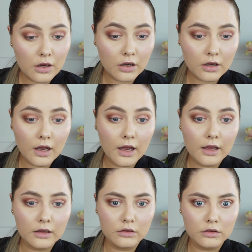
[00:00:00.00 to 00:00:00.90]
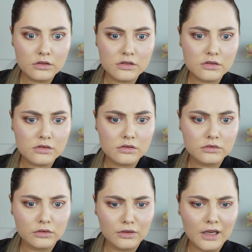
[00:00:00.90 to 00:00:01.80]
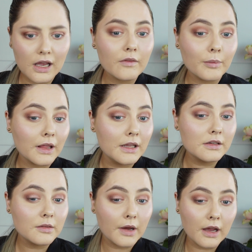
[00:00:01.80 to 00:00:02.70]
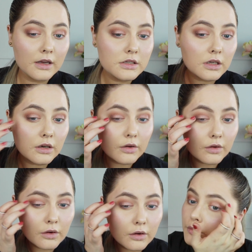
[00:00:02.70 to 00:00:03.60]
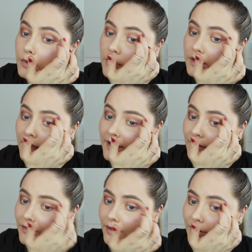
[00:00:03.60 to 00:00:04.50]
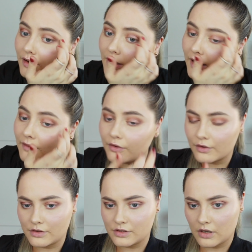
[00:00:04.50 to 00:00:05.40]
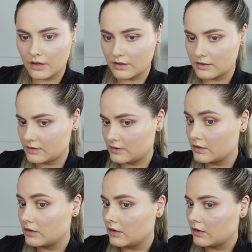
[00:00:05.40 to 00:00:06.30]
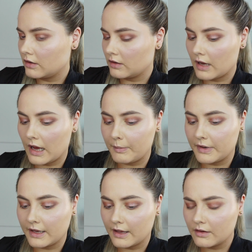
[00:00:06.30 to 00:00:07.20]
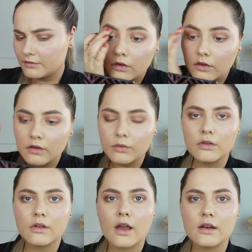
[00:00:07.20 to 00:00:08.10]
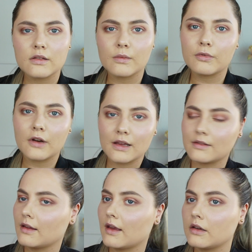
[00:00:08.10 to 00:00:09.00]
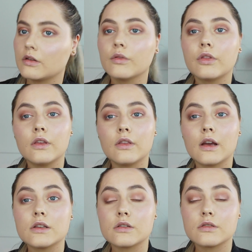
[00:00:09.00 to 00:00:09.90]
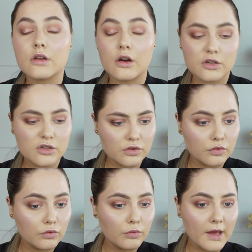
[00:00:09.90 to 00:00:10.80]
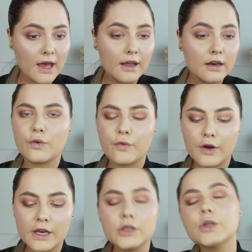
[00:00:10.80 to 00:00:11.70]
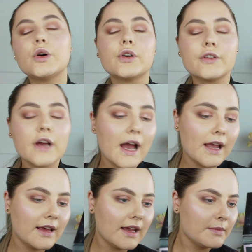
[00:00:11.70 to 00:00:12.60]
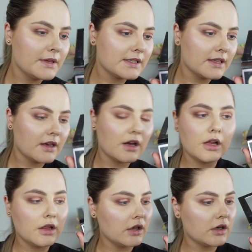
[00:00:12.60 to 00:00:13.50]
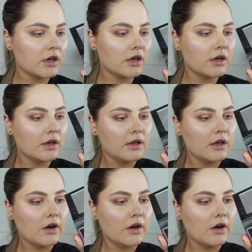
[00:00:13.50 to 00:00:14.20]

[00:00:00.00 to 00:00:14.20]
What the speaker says: look. It looks like I blended my eyeshadow. What? I never ever saw this happening. So this was kind of surprising. I don't think the eyeshadows are too bad. So for inner corner highlight, I'm using the color